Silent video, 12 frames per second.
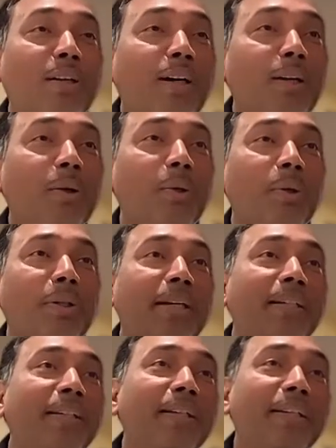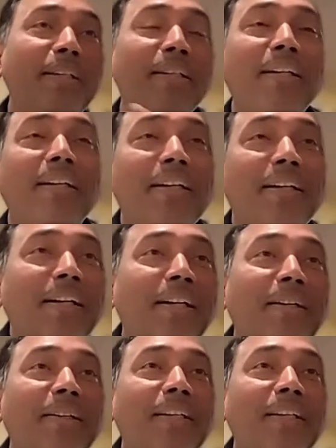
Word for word: Alok and uh,